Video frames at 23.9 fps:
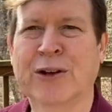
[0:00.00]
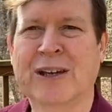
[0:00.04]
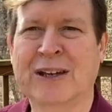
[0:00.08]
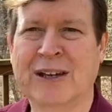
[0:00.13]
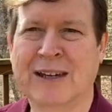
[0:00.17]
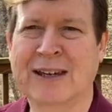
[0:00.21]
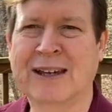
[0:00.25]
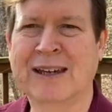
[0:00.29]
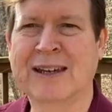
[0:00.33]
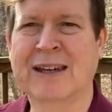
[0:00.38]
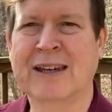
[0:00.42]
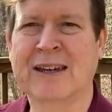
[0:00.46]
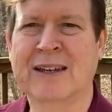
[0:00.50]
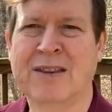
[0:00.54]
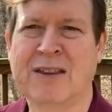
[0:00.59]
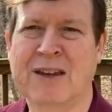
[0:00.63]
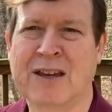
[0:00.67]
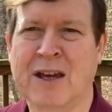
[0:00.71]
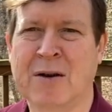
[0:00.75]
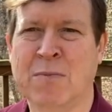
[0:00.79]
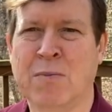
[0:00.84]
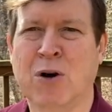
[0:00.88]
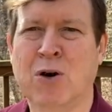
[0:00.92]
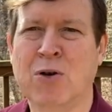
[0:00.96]
kicking
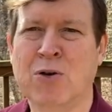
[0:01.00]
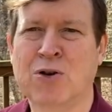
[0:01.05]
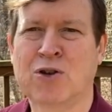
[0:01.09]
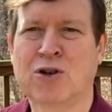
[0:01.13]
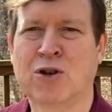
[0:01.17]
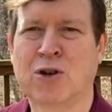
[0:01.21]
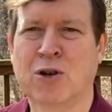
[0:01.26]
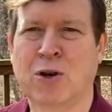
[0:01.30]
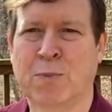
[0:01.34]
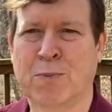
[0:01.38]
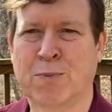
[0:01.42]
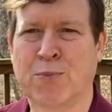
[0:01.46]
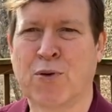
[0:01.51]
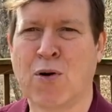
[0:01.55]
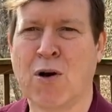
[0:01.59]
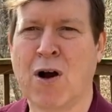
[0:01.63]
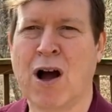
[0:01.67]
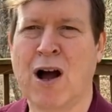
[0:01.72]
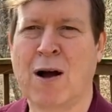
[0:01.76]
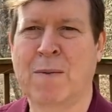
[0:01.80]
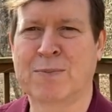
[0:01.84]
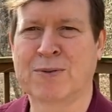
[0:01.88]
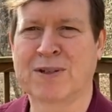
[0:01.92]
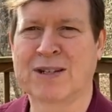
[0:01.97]
the emotional
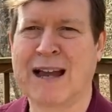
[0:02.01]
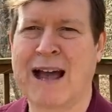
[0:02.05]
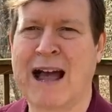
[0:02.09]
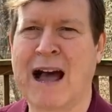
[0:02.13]
props